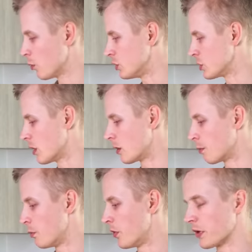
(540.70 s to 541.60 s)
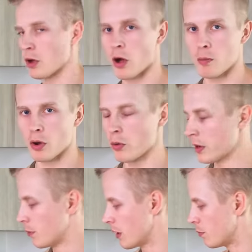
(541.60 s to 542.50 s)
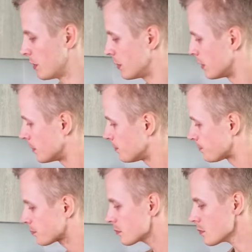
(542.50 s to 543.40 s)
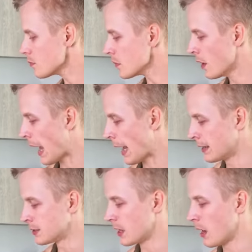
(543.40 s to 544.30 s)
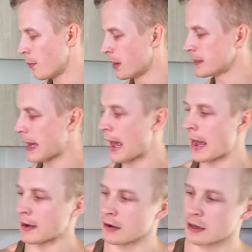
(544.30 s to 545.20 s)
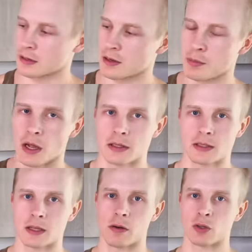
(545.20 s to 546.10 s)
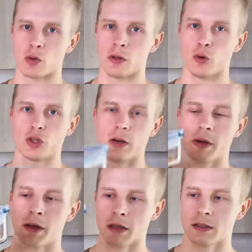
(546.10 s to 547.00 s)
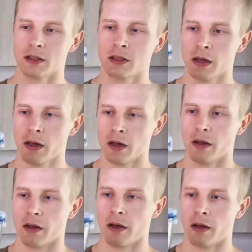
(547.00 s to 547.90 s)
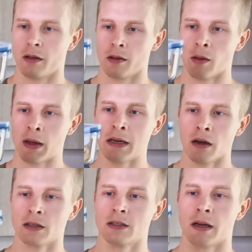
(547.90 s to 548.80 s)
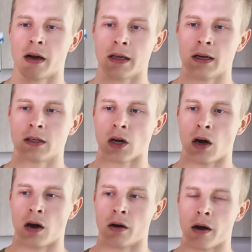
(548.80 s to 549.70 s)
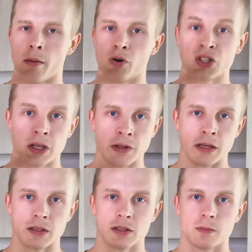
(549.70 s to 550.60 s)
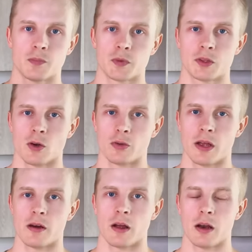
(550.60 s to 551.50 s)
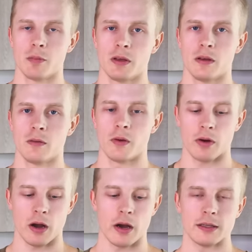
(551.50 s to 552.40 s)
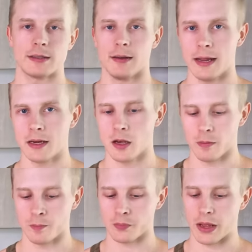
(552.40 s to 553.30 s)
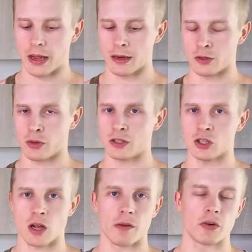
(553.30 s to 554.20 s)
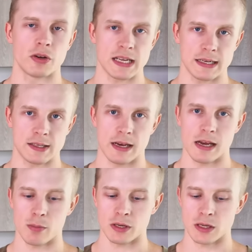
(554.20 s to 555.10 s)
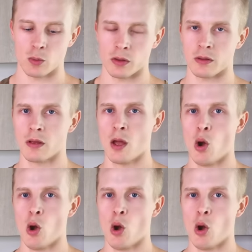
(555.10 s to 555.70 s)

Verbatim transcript: which are perfect combo in my opinion. And uh, I might add like some nuts there as well. Usually my nuts, uh, the main nuts that I eat are uh, Brazil nuts. So they're going to be very high in selenium and you can just cover your daily selenium intake with